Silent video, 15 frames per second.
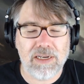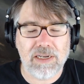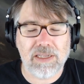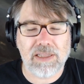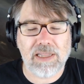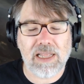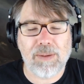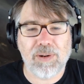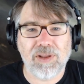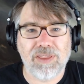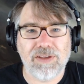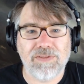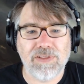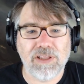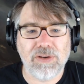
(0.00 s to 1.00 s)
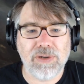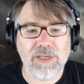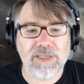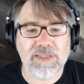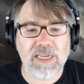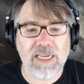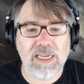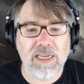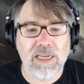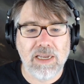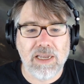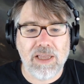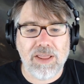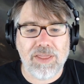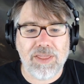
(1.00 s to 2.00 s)
Labyrinth of Lunacy.
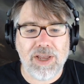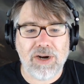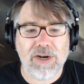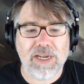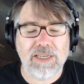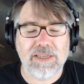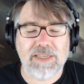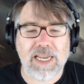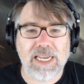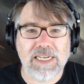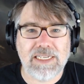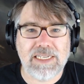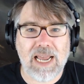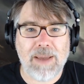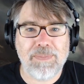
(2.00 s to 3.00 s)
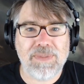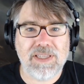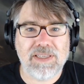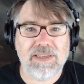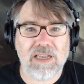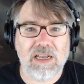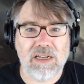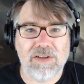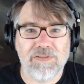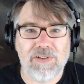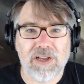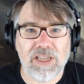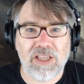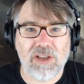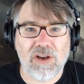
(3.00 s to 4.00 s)
There is a Depths of
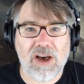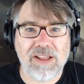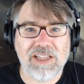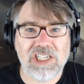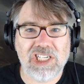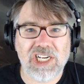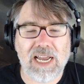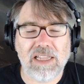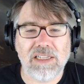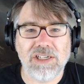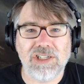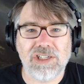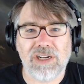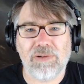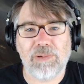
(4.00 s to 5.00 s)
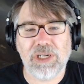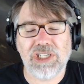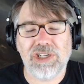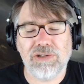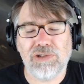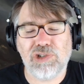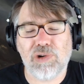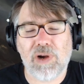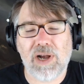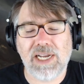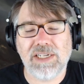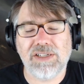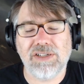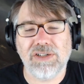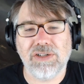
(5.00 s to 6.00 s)
Yoth challenge in which you
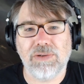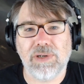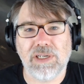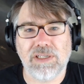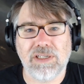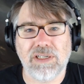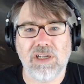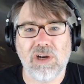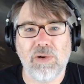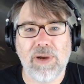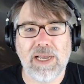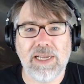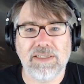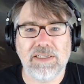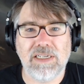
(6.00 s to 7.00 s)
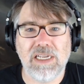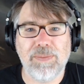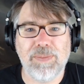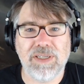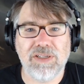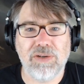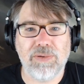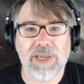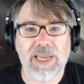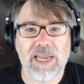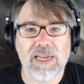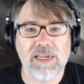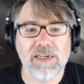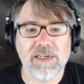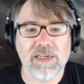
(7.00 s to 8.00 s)
try to go as deep as you
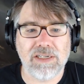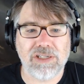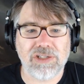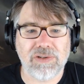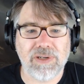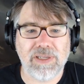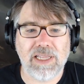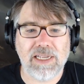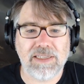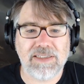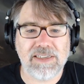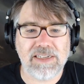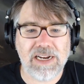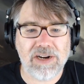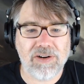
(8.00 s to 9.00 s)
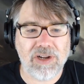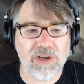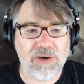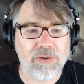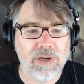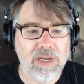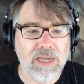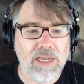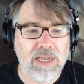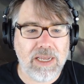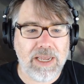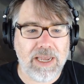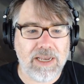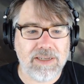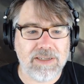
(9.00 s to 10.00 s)
can during that scenario,
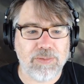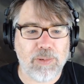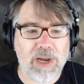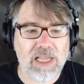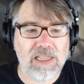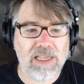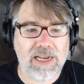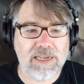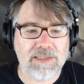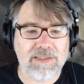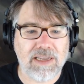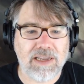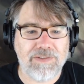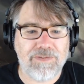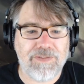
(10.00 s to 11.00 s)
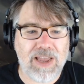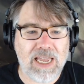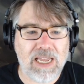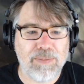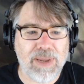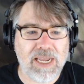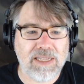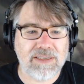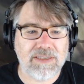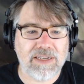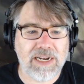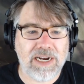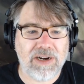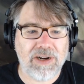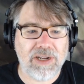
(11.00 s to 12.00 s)
as well as fan-made
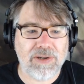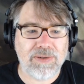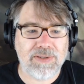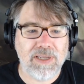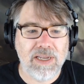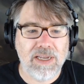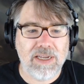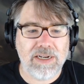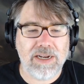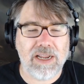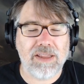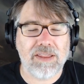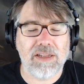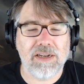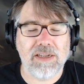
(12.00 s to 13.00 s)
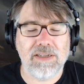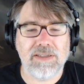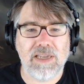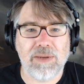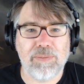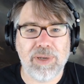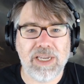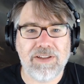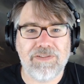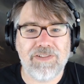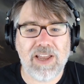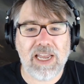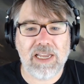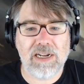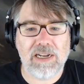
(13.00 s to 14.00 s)
scenarios. Nathan is a big
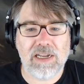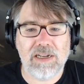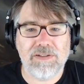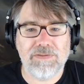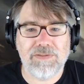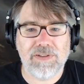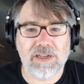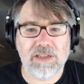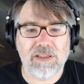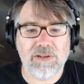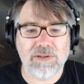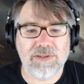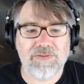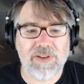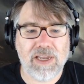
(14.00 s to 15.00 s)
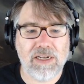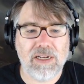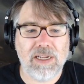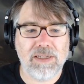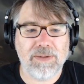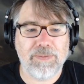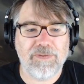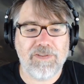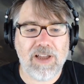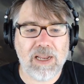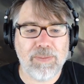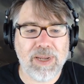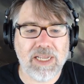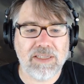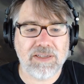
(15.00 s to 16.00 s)
fan of those
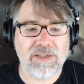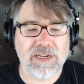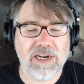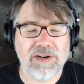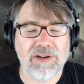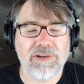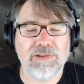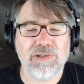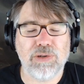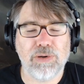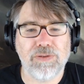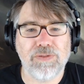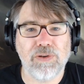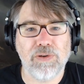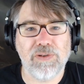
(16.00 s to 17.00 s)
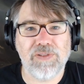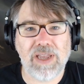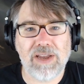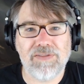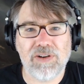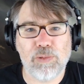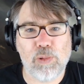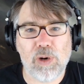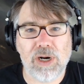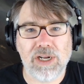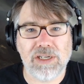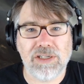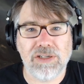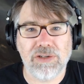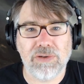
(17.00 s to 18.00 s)
fan-made scenarios, so if you have ever
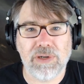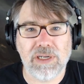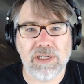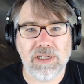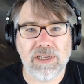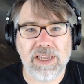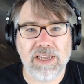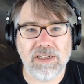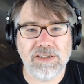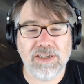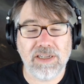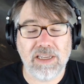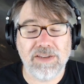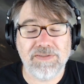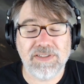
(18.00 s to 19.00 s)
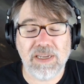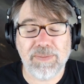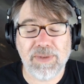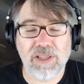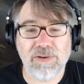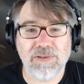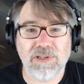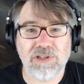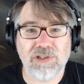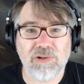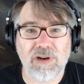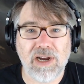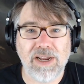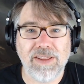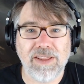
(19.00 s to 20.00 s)
wanted to give some of those a
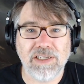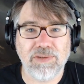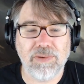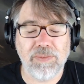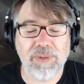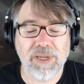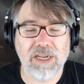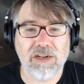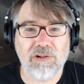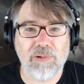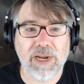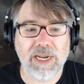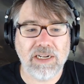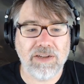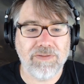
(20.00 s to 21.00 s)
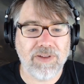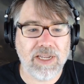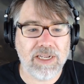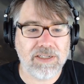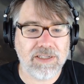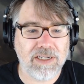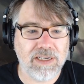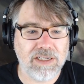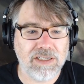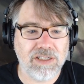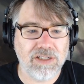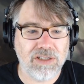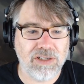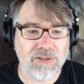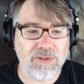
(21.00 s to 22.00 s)
try, this would be a great event
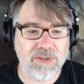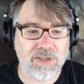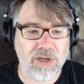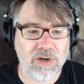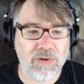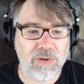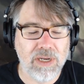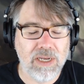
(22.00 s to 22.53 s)
to do so.